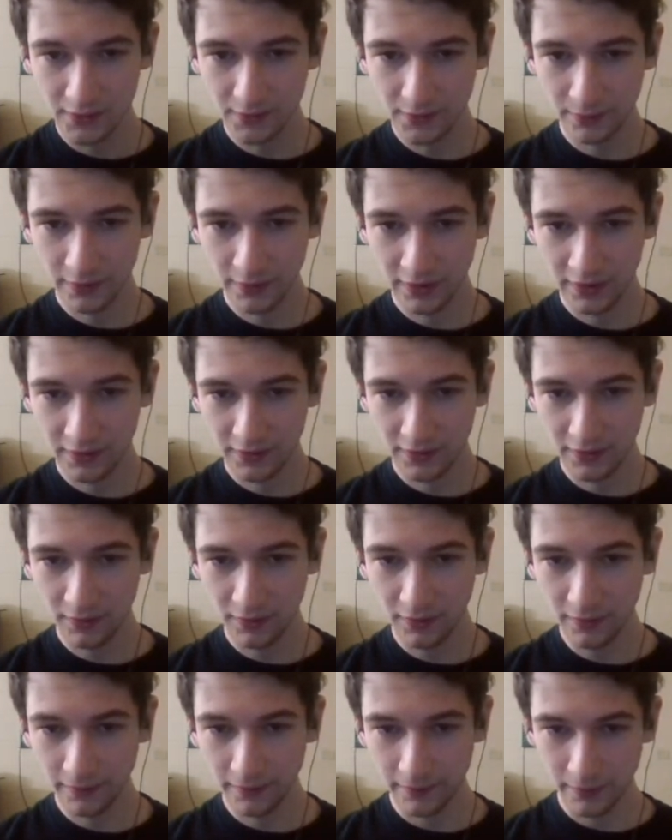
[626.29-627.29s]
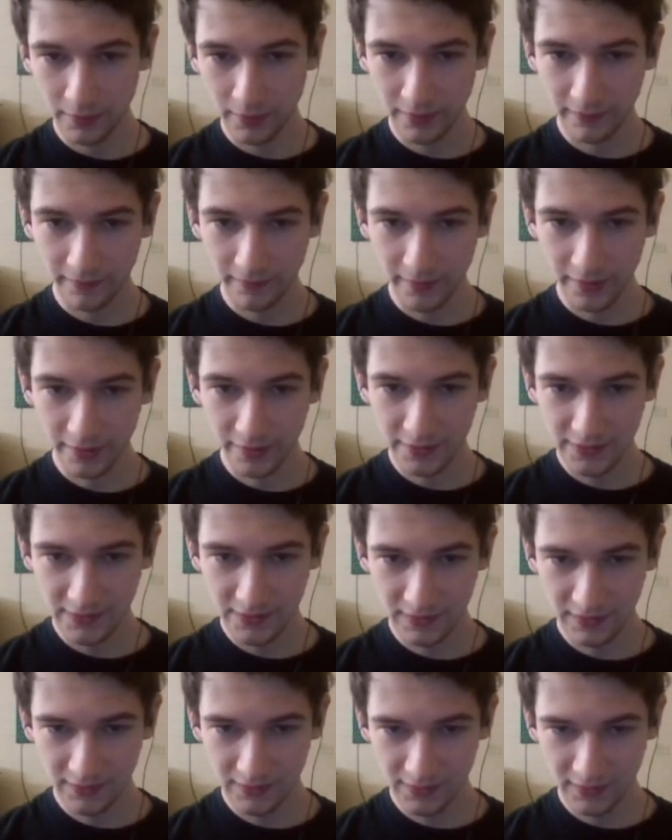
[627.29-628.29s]
So we need to do the 4
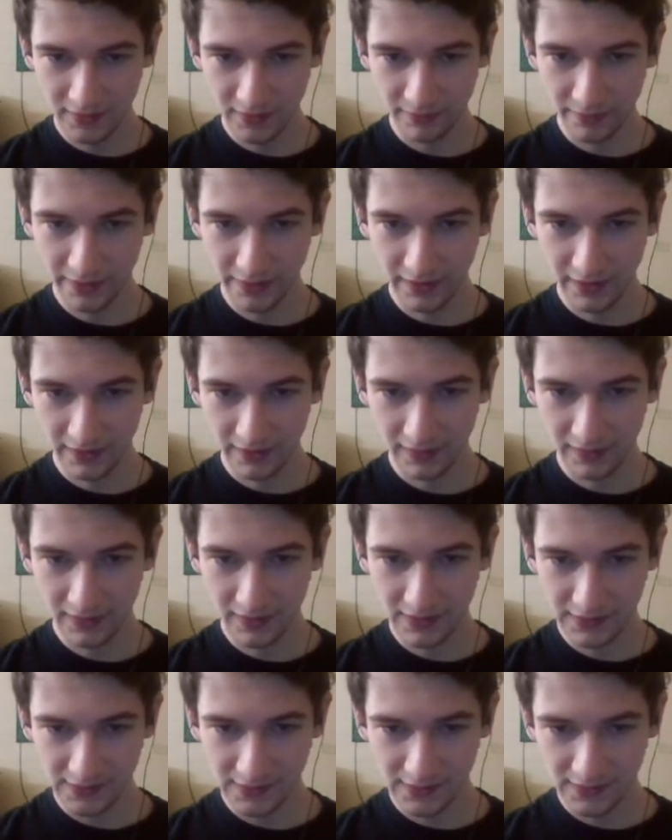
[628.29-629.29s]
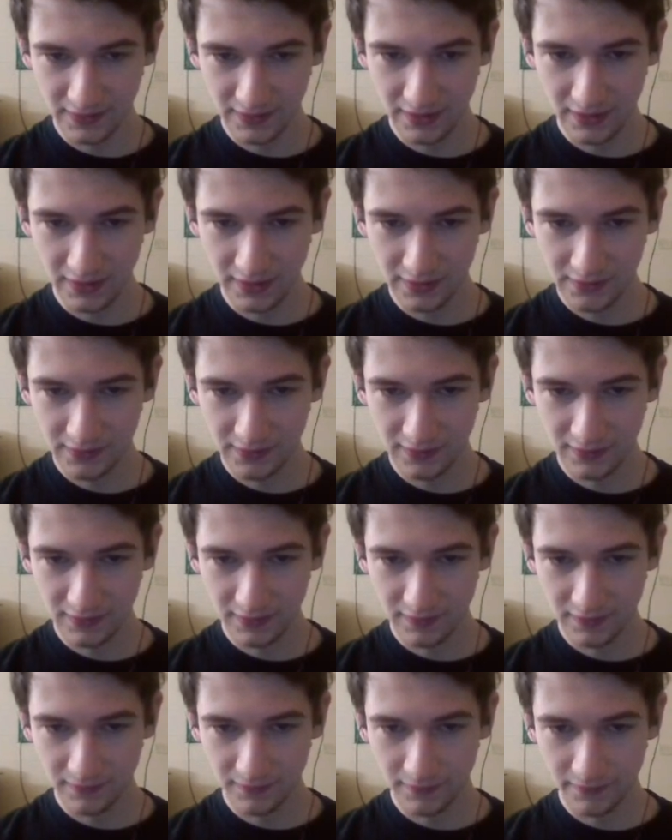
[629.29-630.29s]
first so that we get this
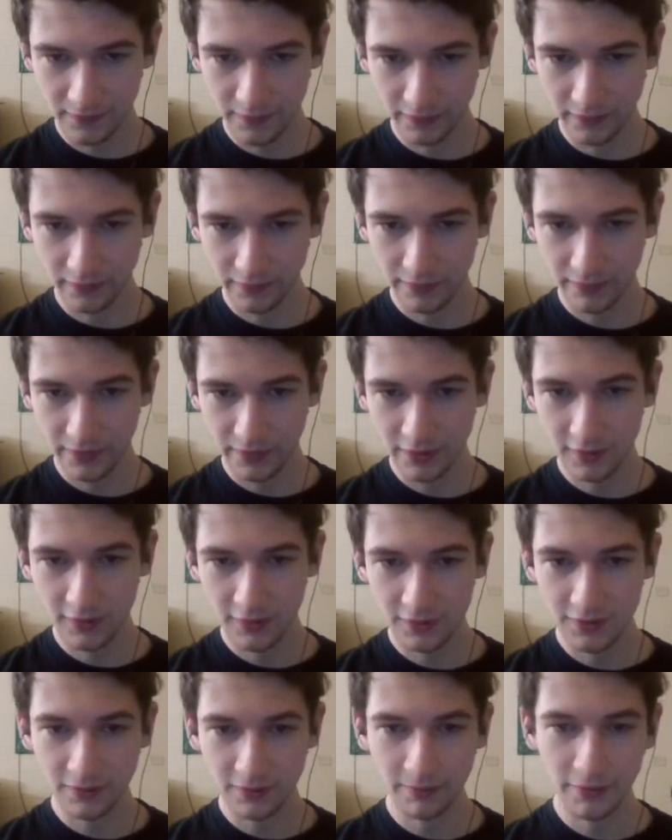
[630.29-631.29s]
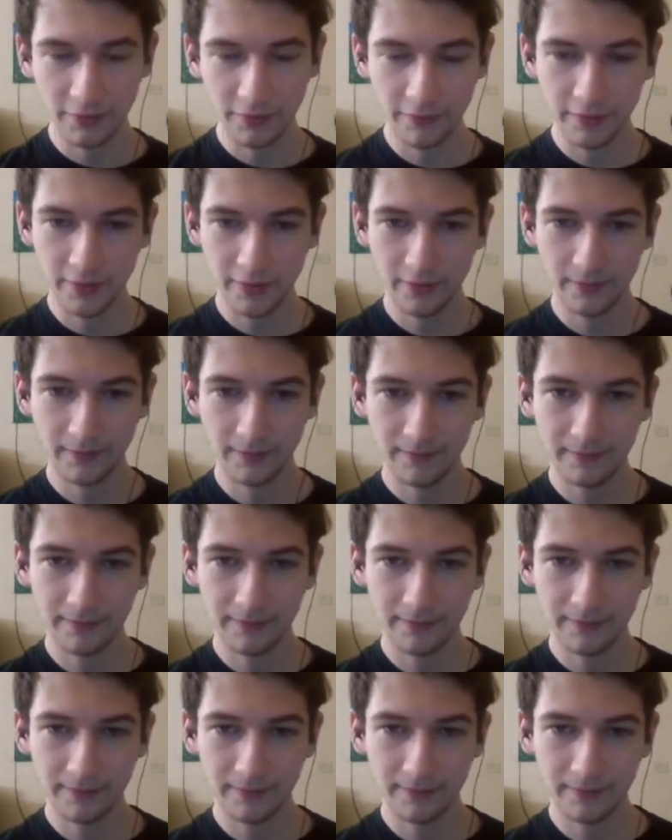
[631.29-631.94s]
for the 3 to jump over.